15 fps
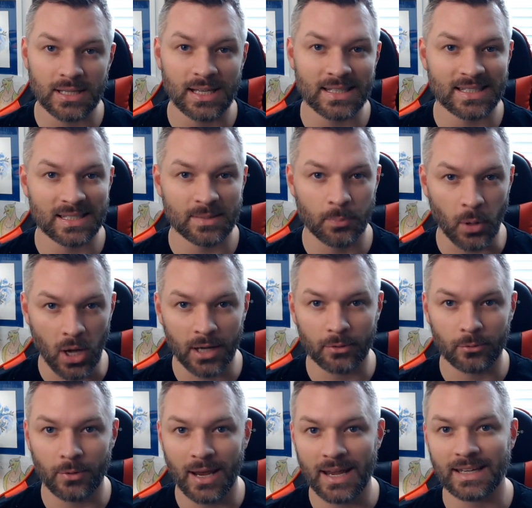spawn
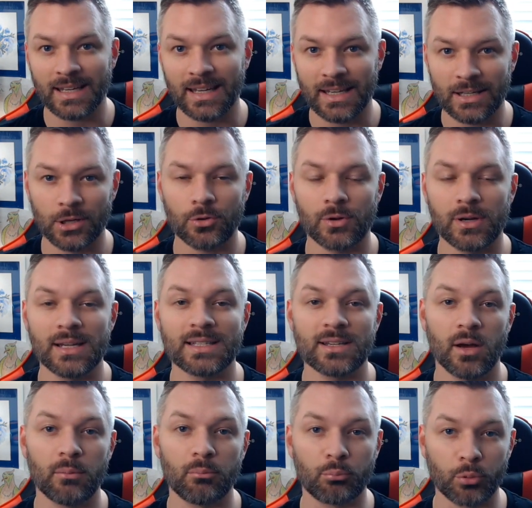rate increase
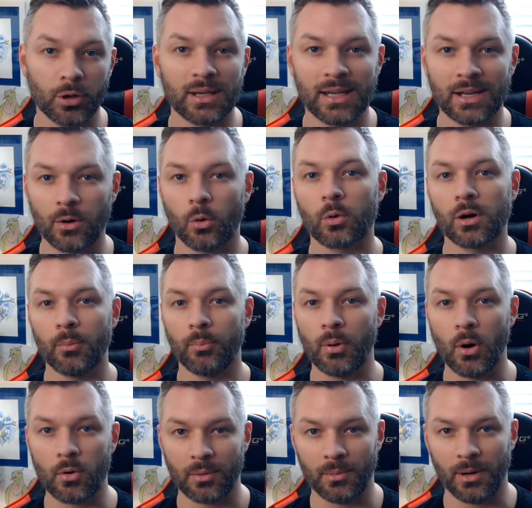on brilliant aura
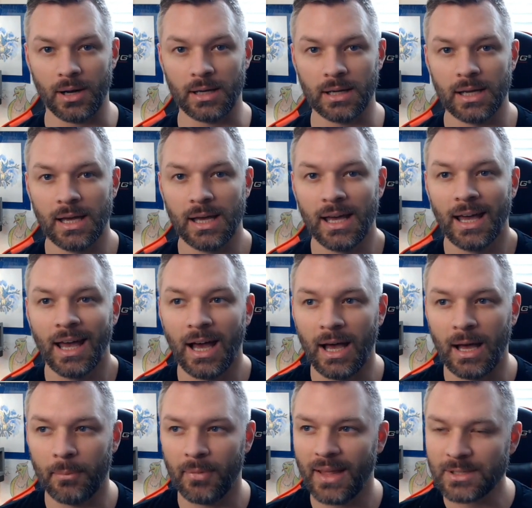Pokemon.
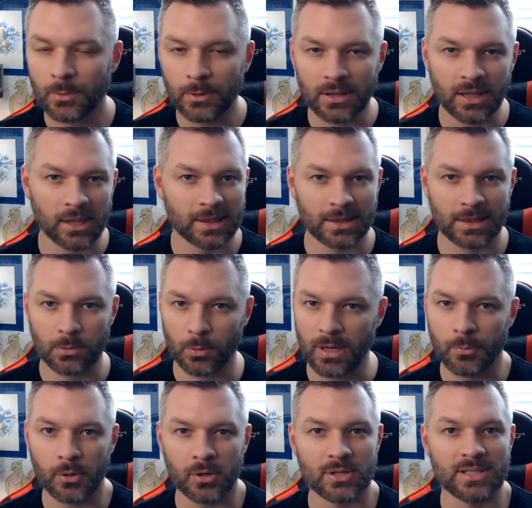That's what the
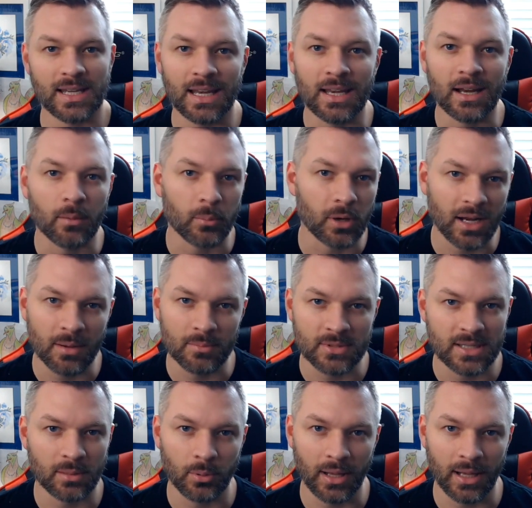3% number comes
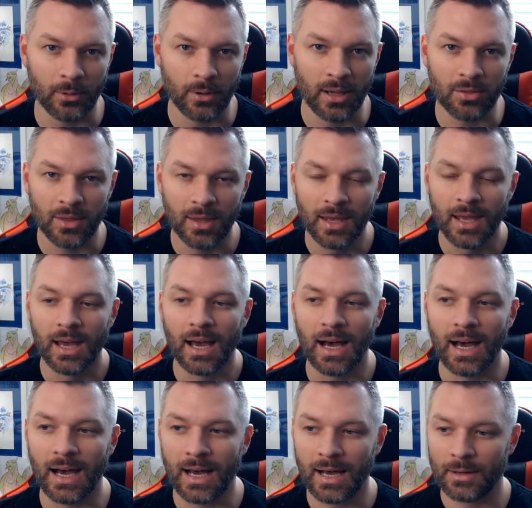into play with.
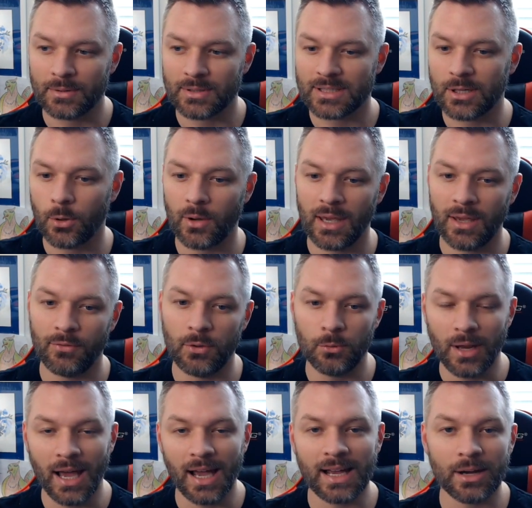So if you
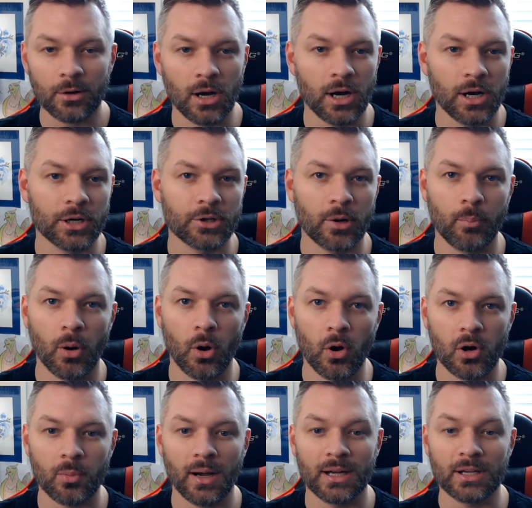knock out 100
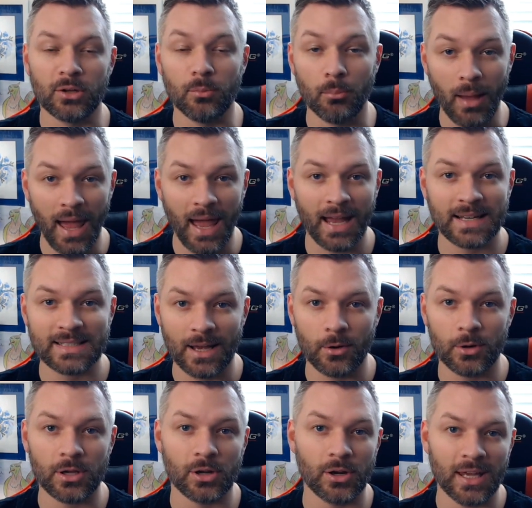Pokemon, you max out
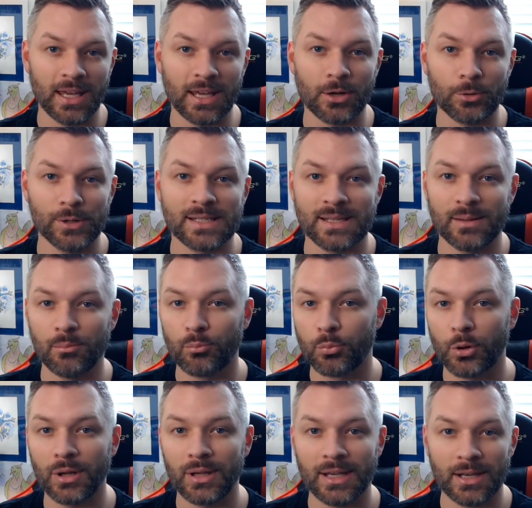your increase in
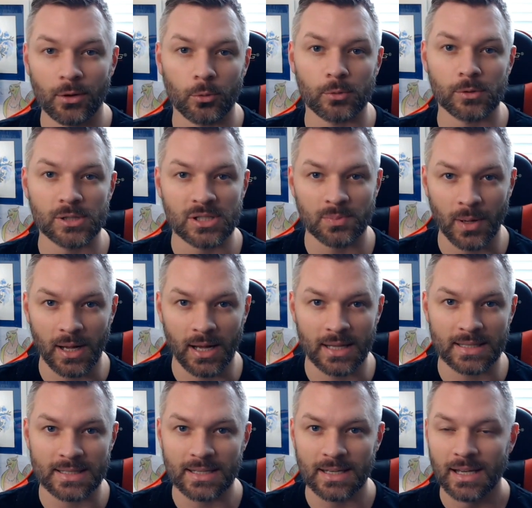brilliant aura
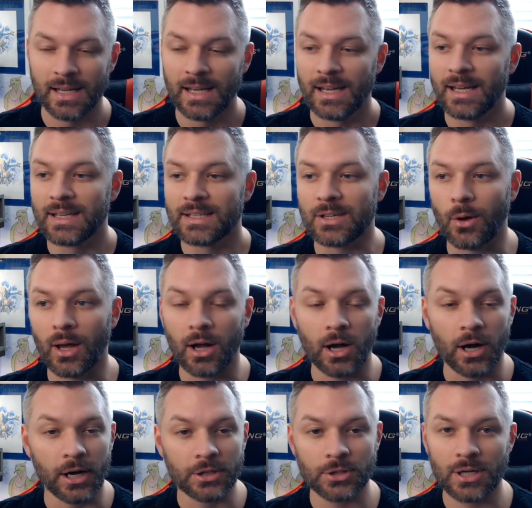spawns. So at
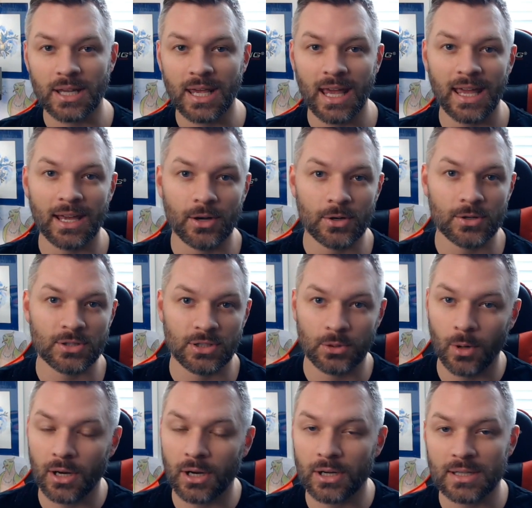100 KOs, you
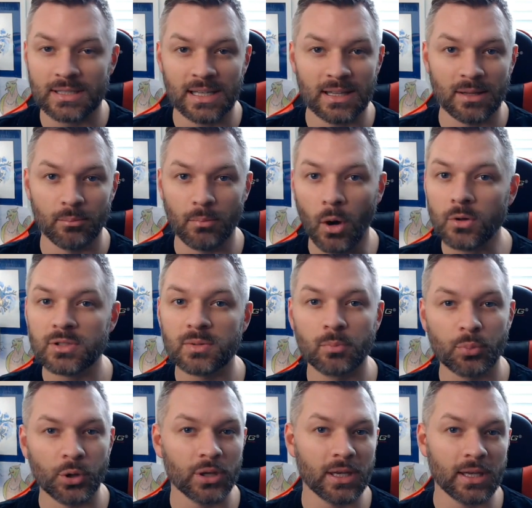are going to see the most
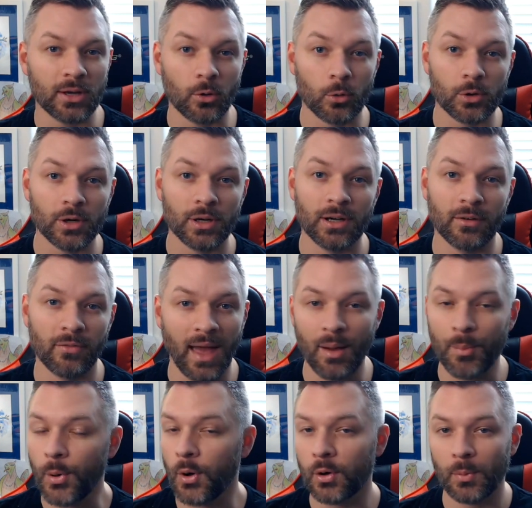brilliant aura of that
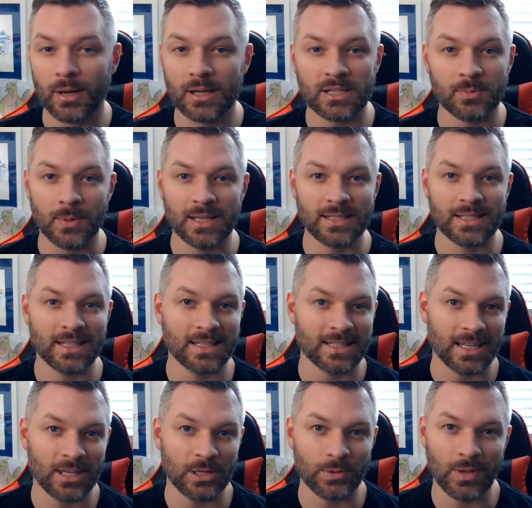Pokemon species
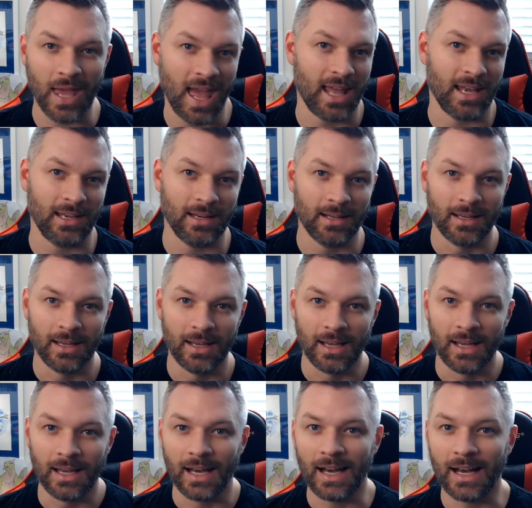that you can.
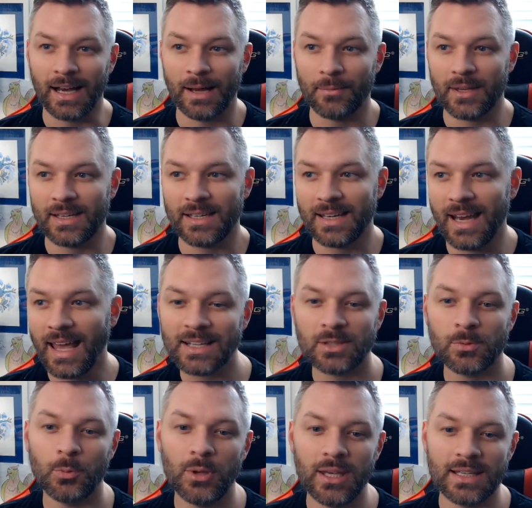The next
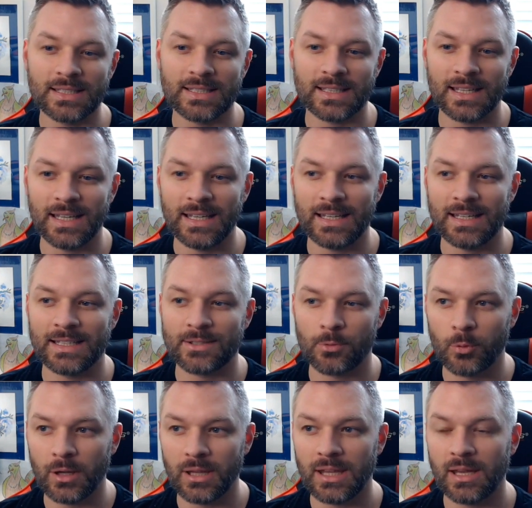piece is
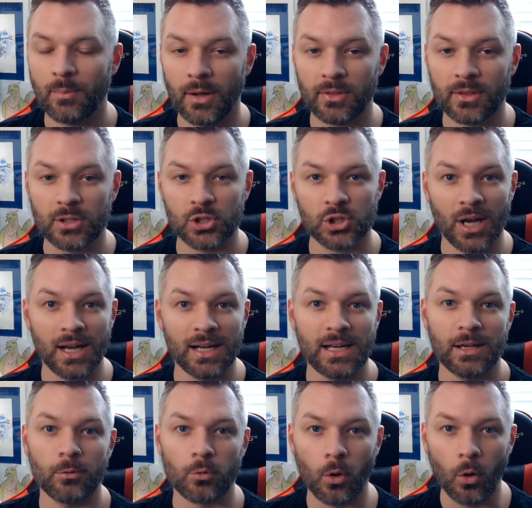really about the
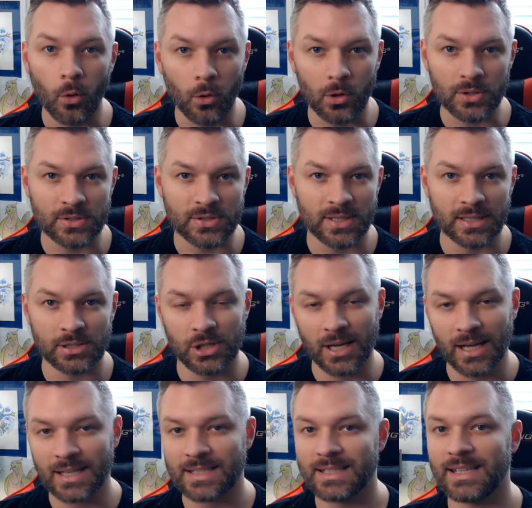shiny rolls, the
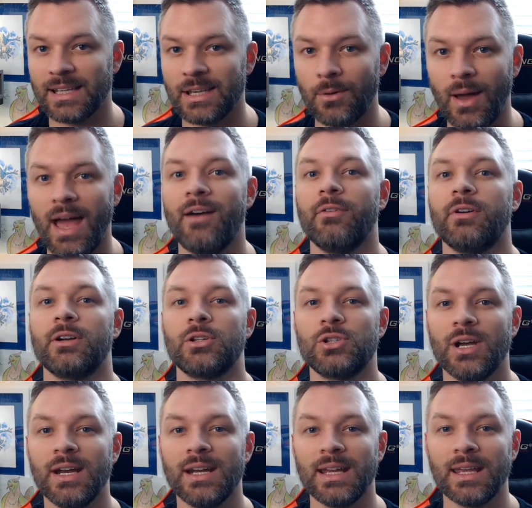chances that you have at a
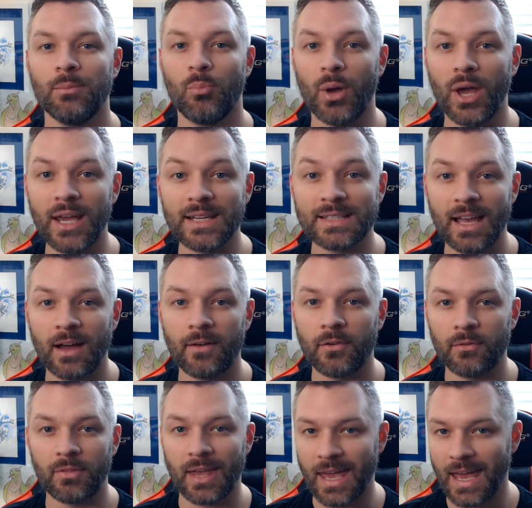shiny based off
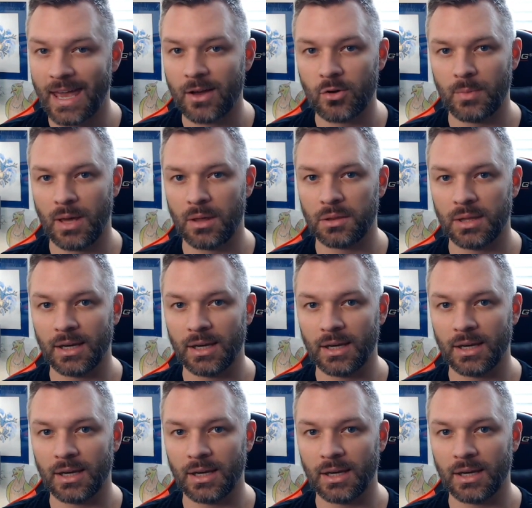of the KO method.